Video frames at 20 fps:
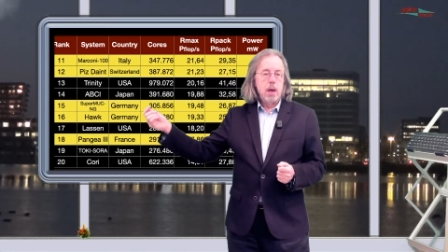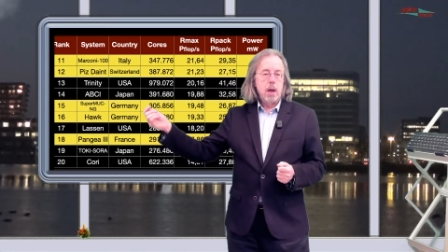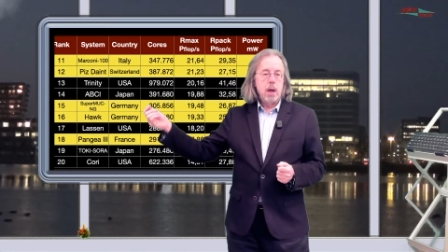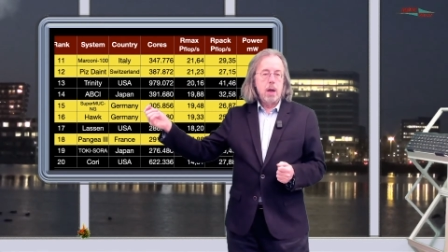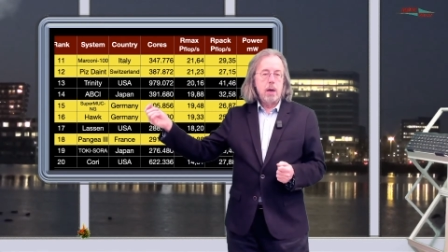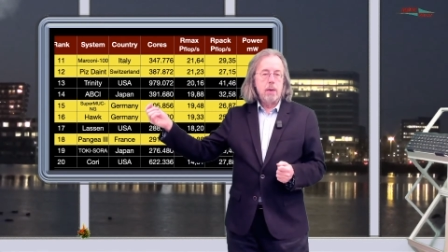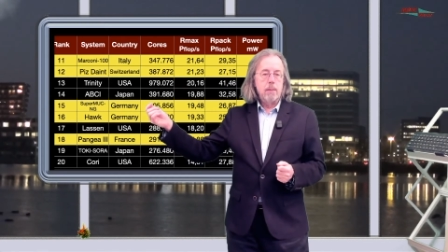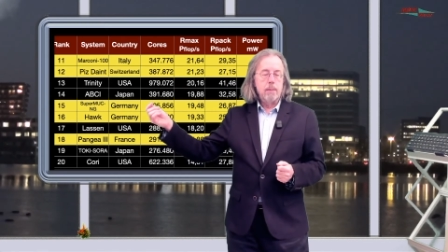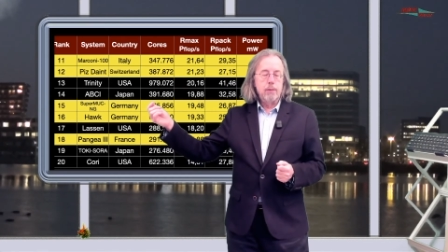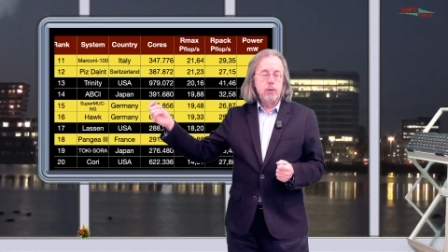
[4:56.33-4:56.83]

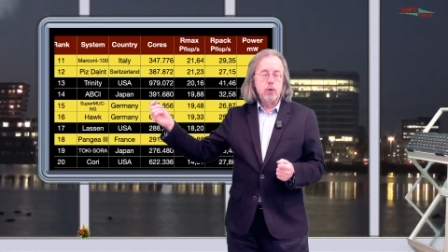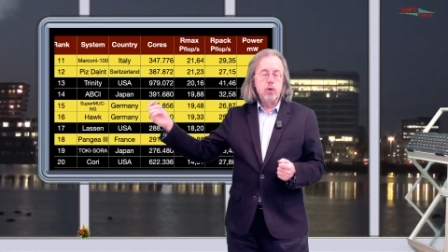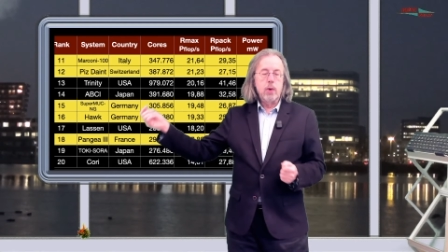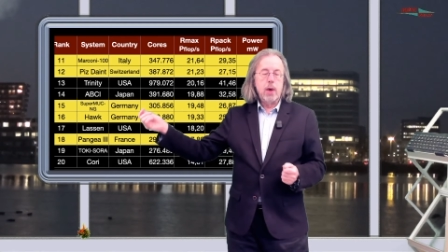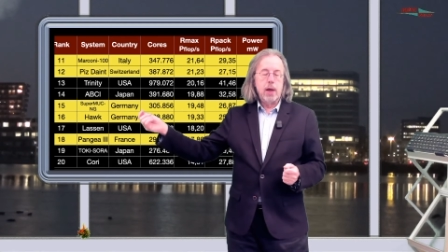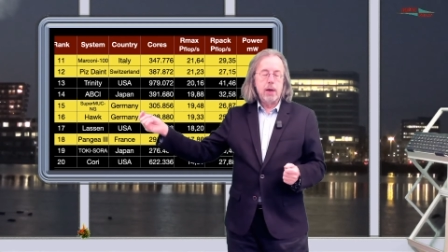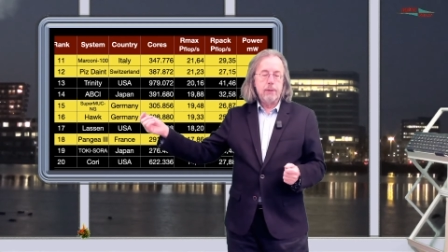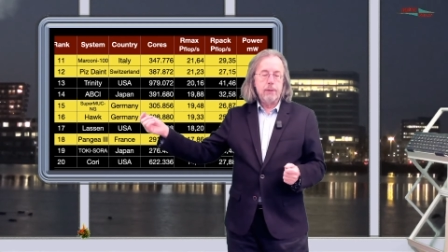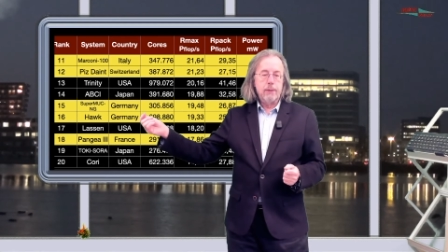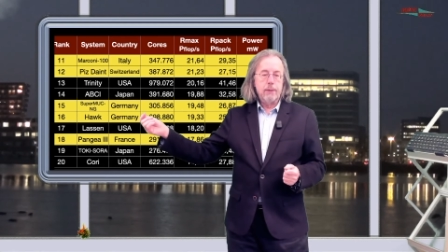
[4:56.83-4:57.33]
um, do
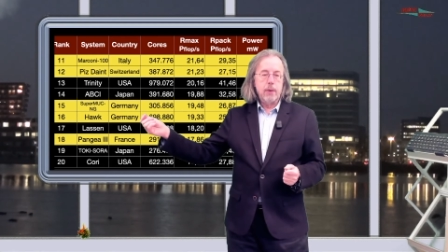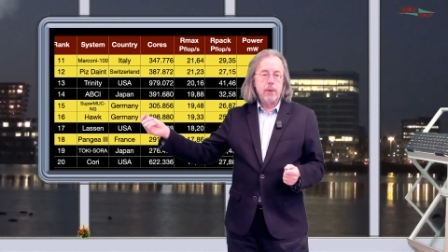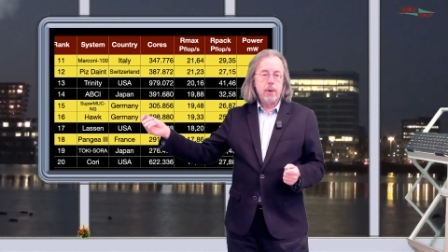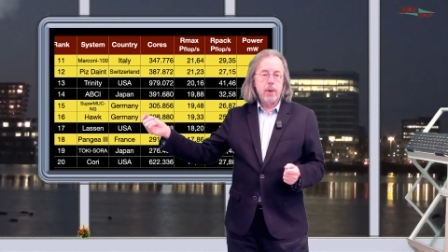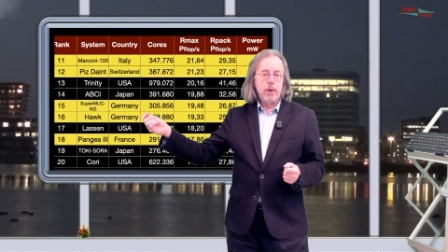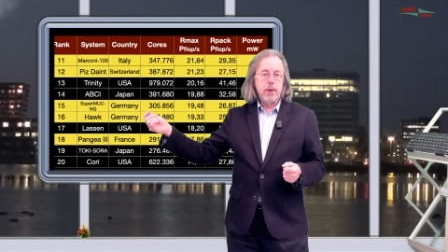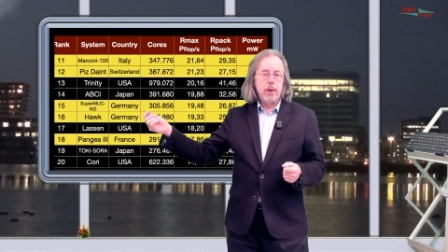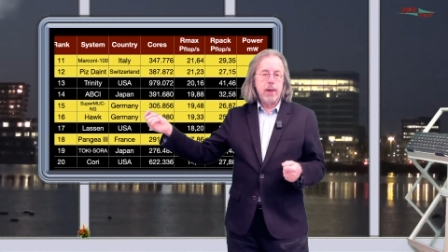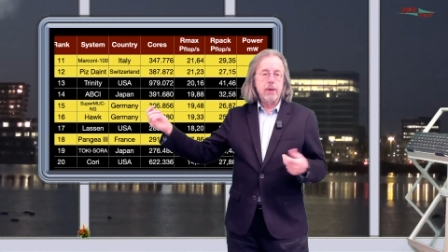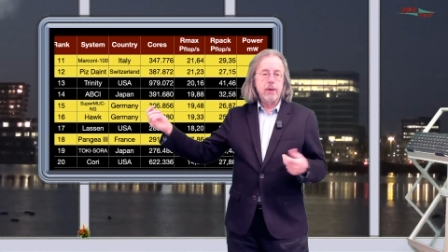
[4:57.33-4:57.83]
have
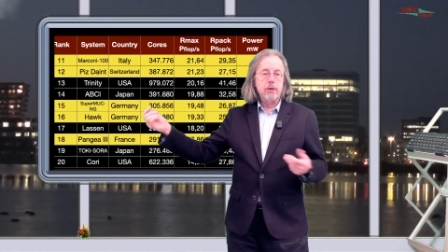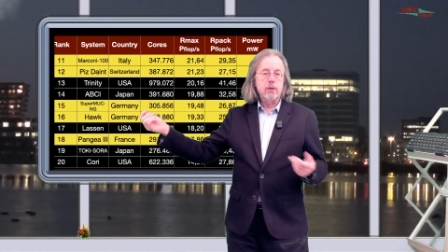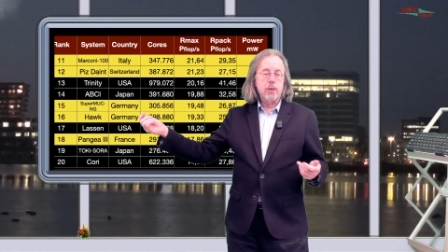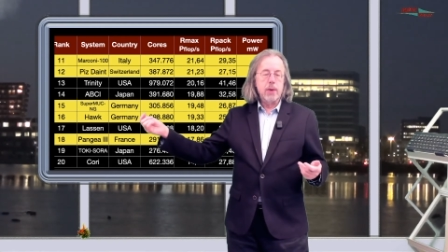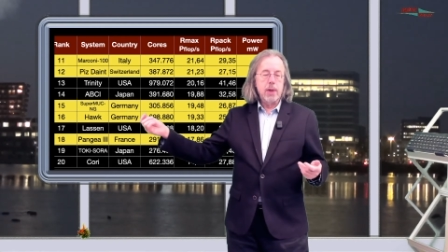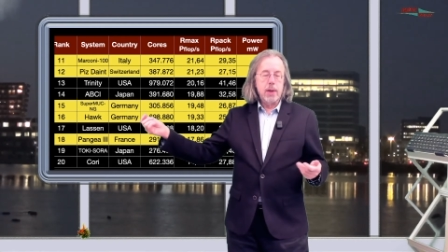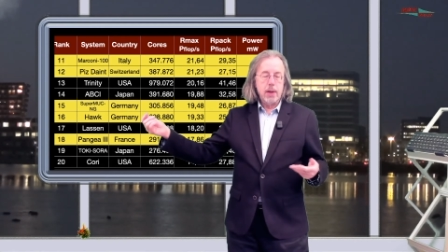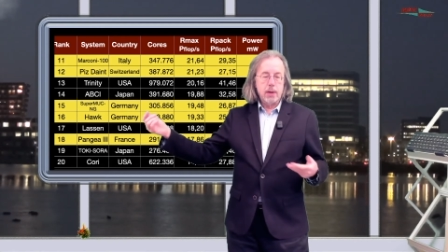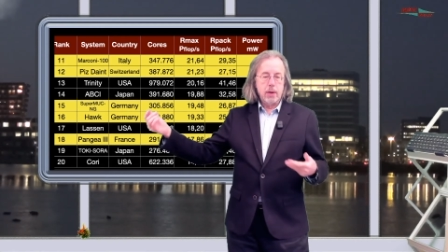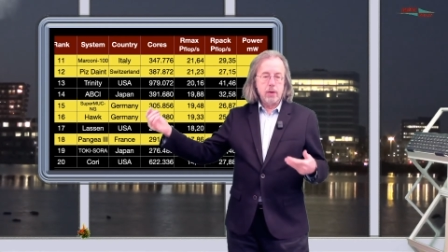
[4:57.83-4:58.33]
an
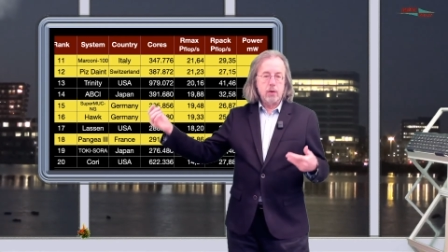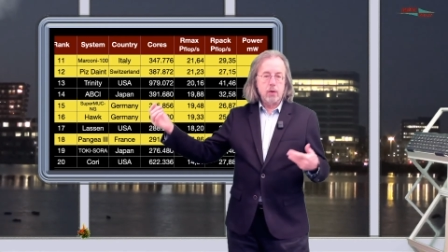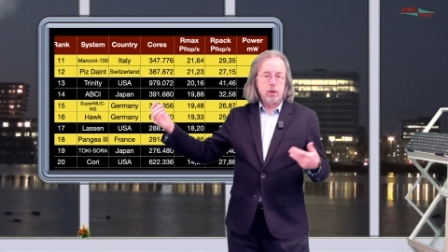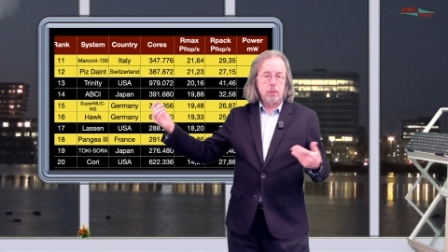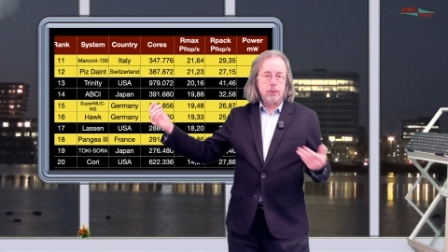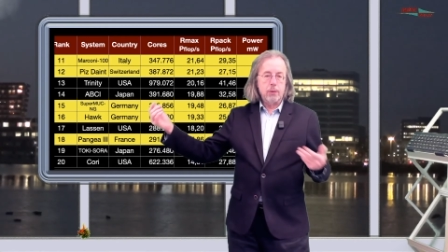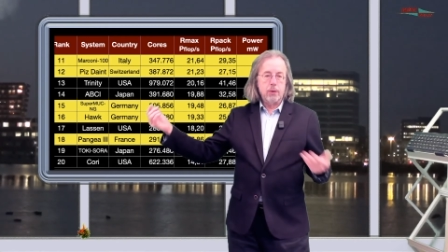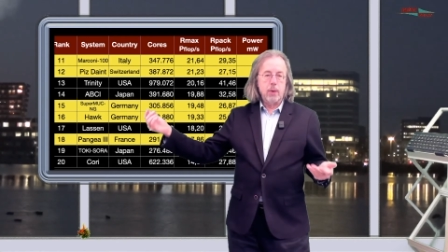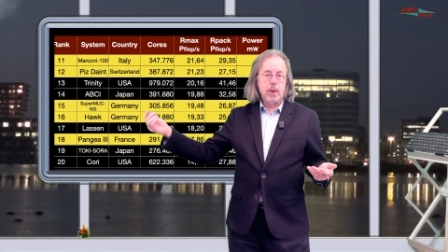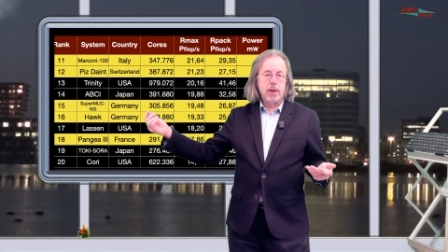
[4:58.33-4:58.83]
entry in the
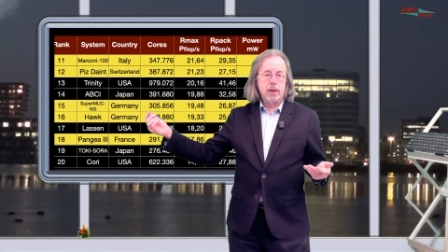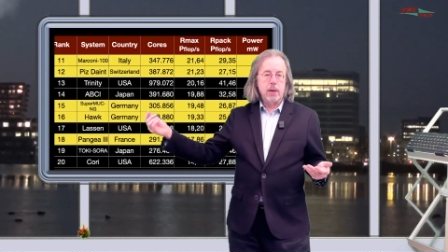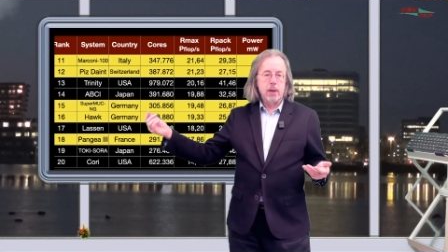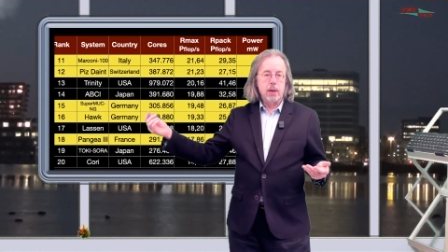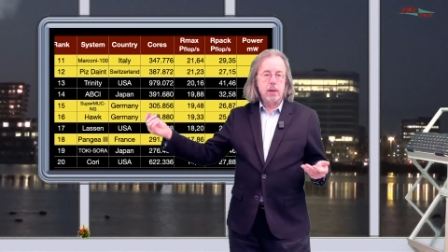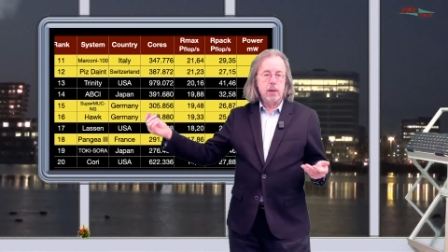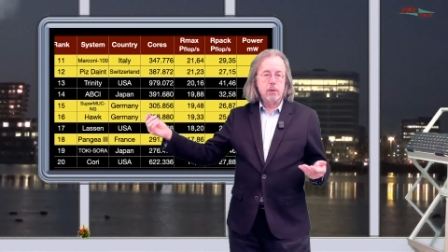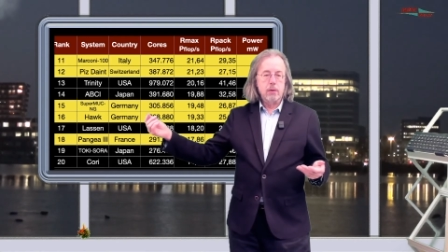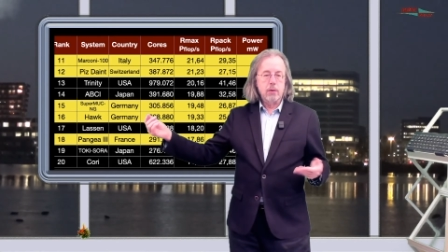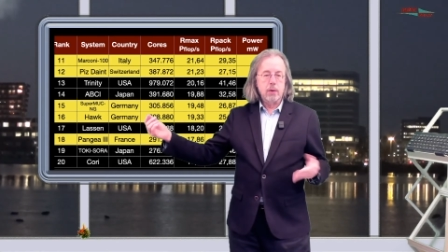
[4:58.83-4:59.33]
top twenty.